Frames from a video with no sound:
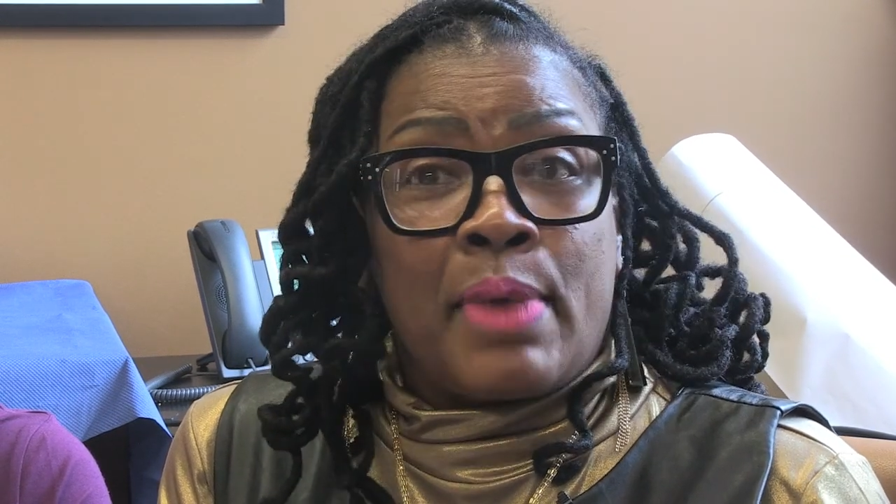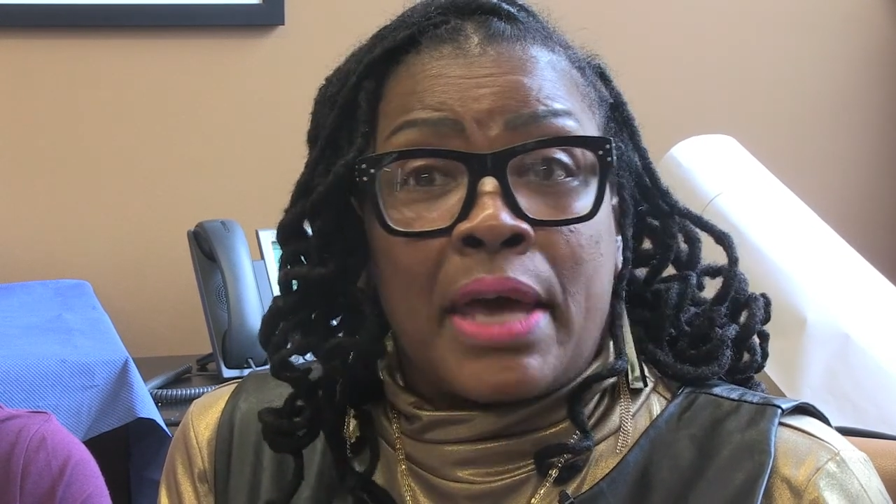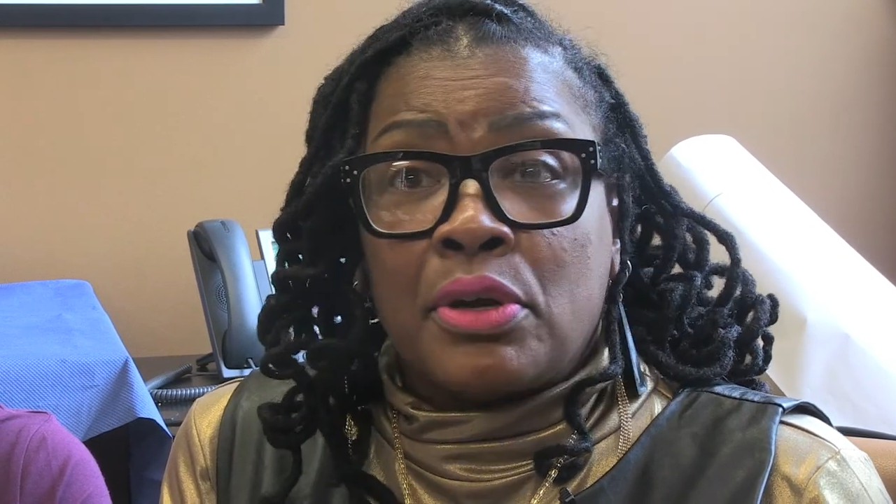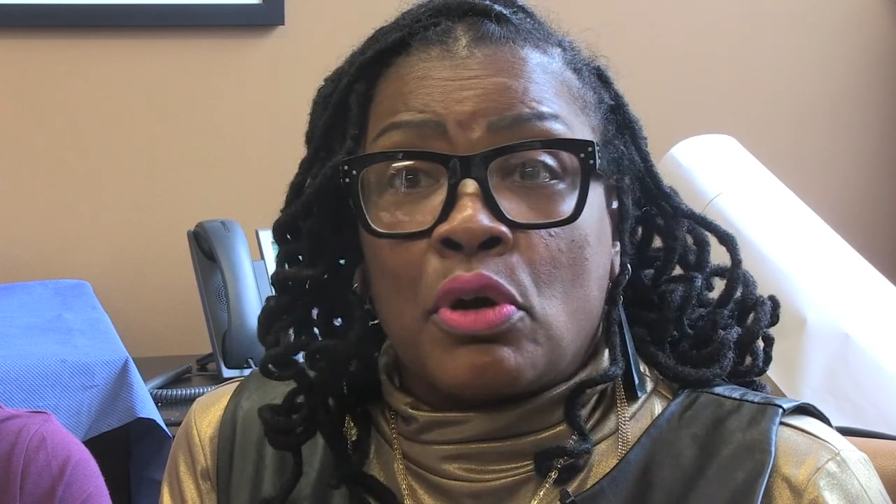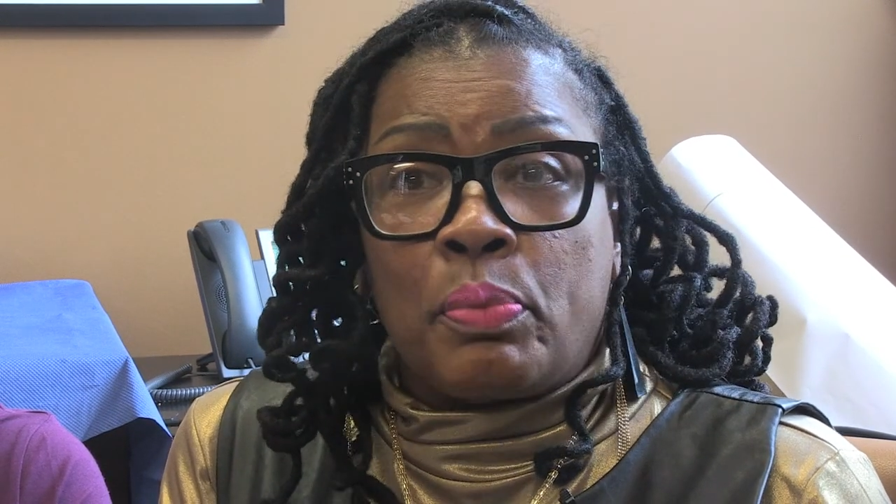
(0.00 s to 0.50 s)

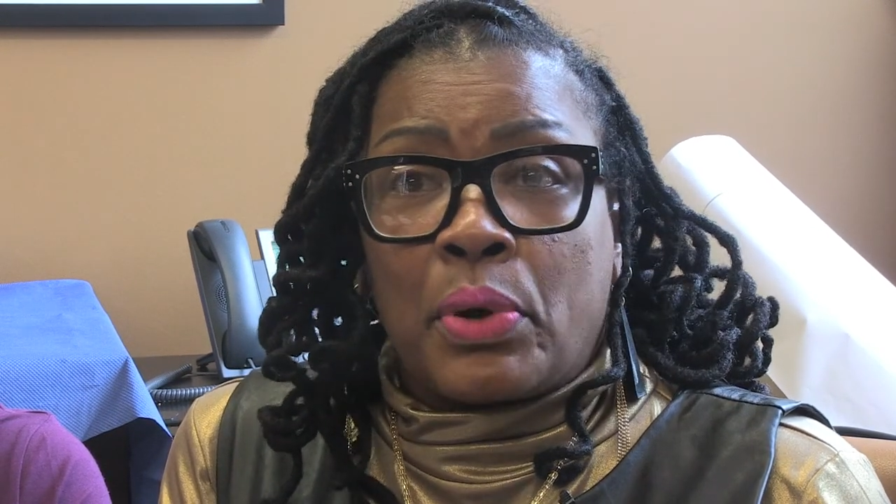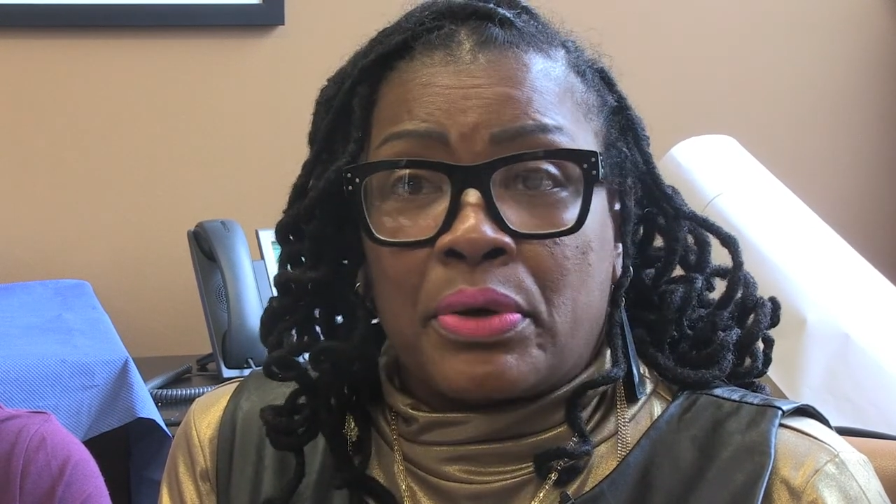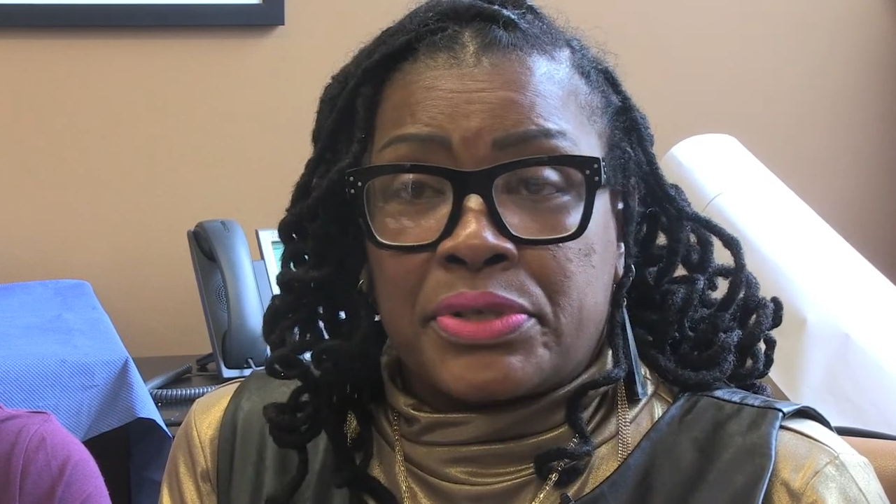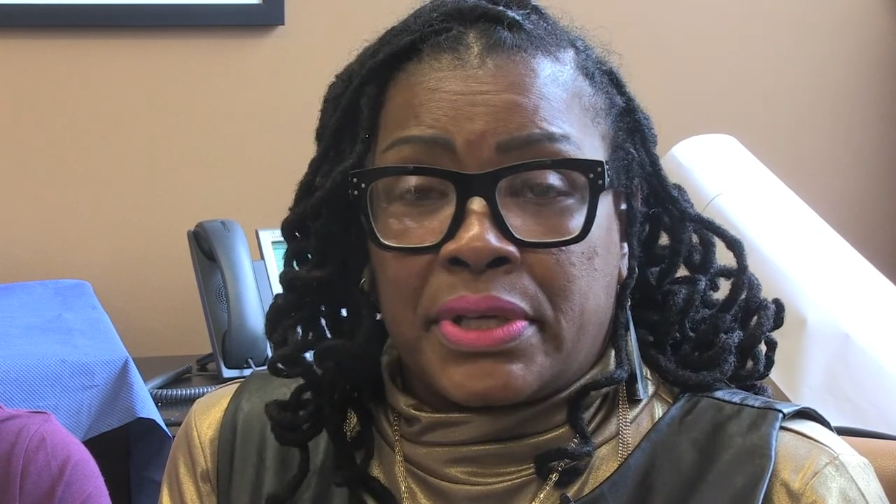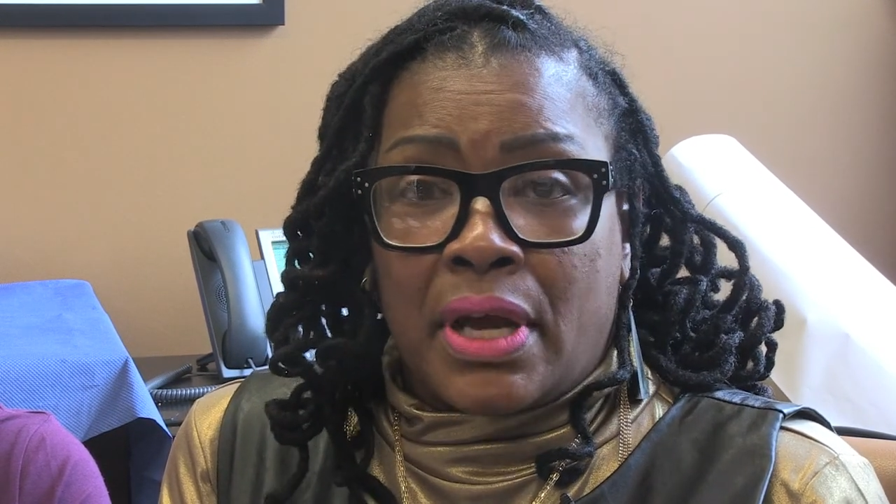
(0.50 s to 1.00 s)
medical
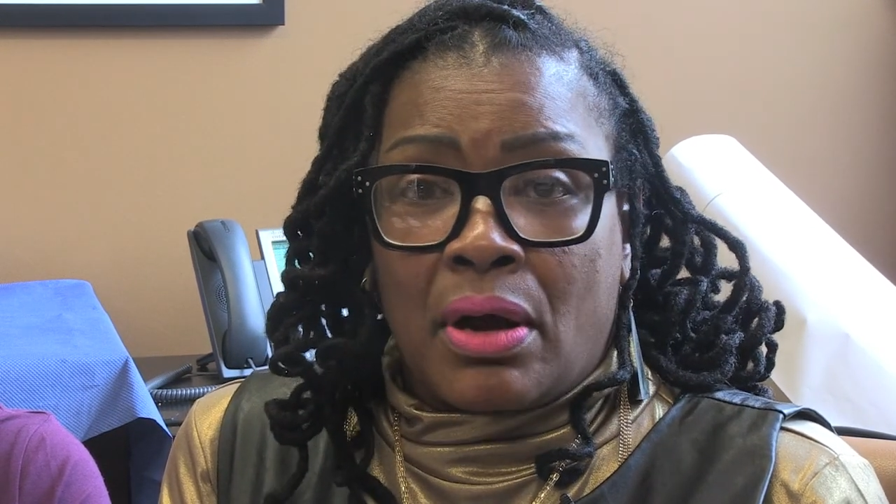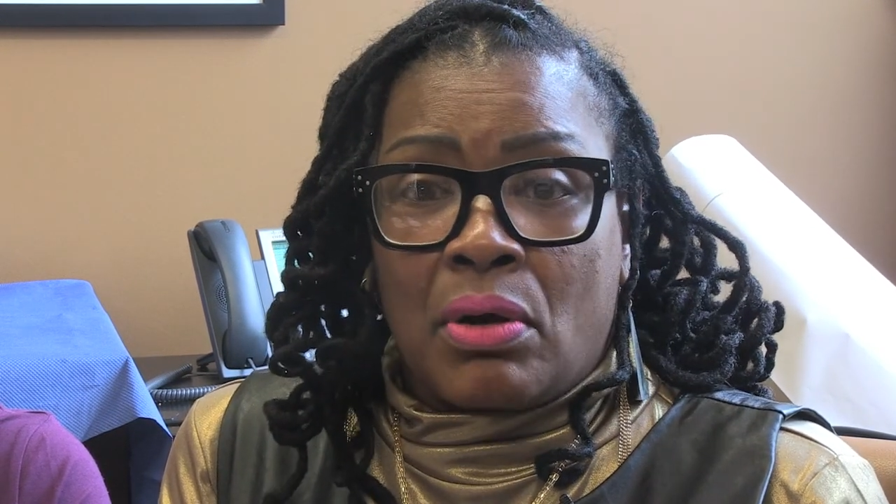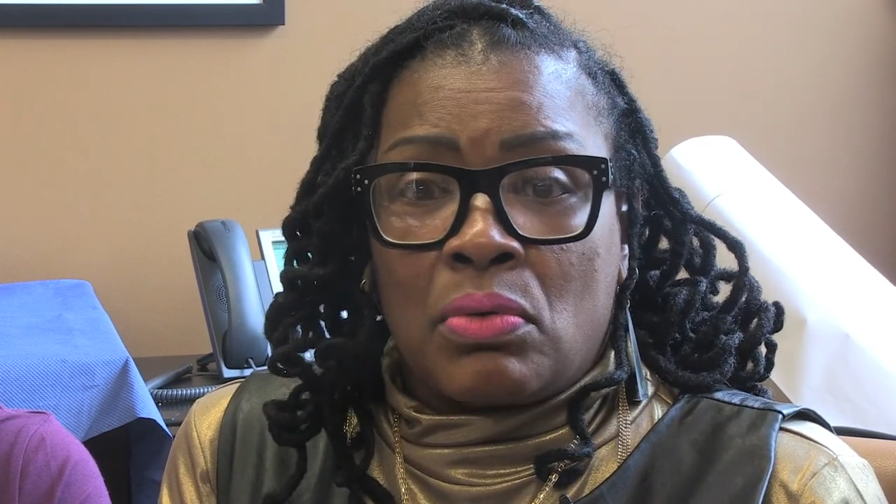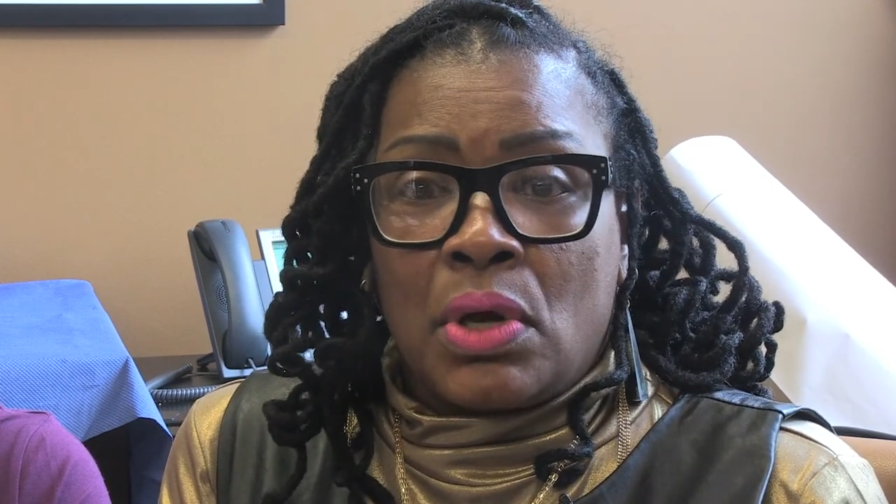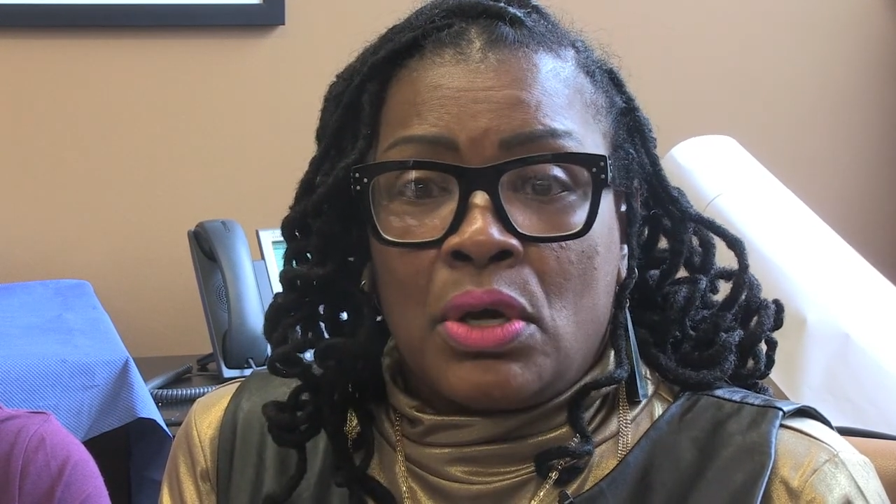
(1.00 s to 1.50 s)

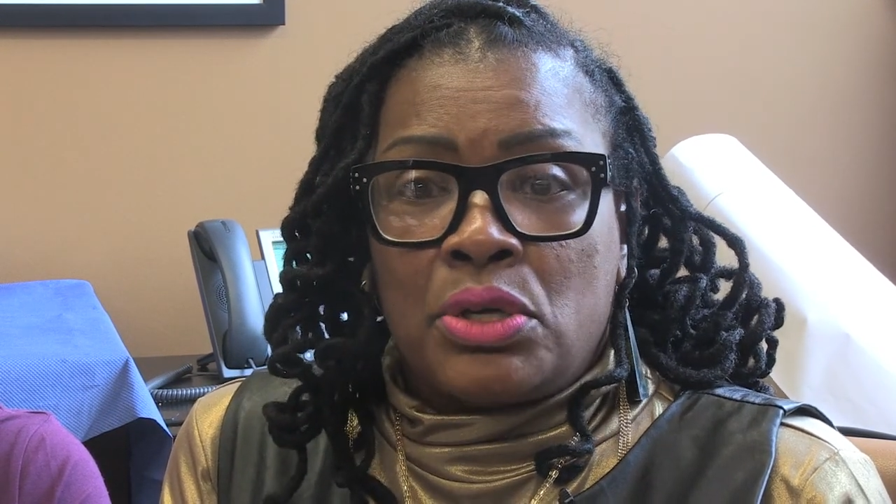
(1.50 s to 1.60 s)
personnel